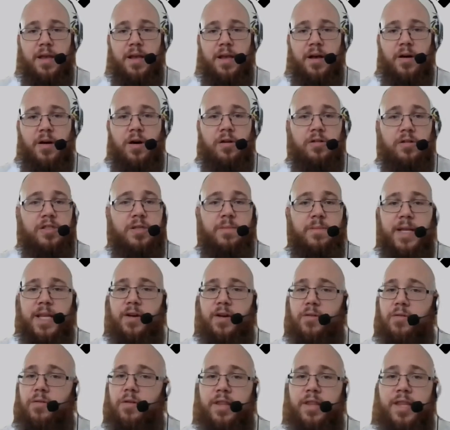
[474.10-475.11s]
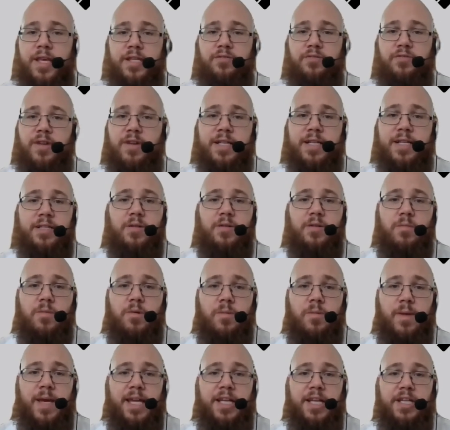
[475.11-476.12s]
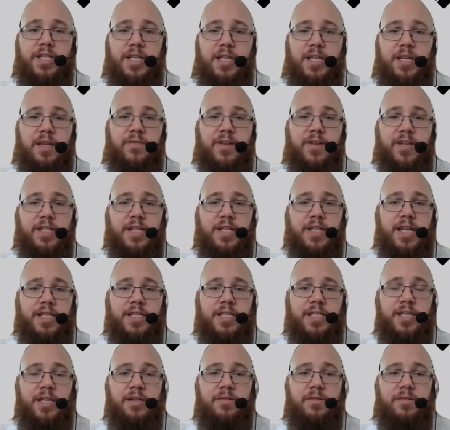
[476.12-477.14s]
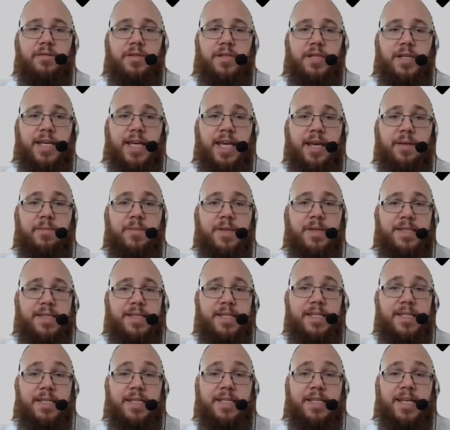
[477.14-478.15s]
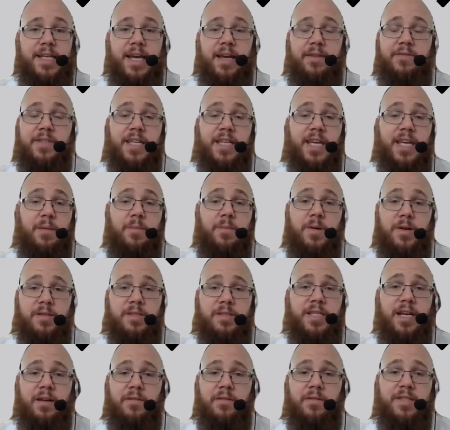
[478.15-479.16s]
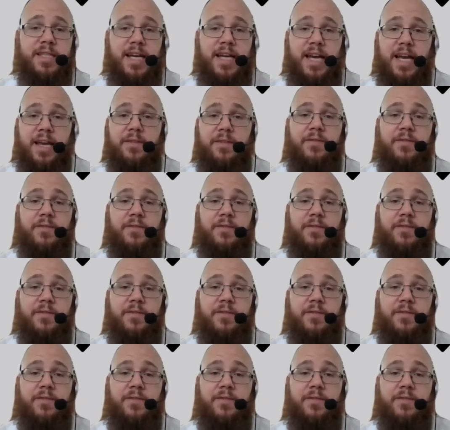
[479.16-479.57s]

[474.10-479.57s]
Ultimately, all of this rests on what we each individually do to keep the city safe, to keep ourselves safe,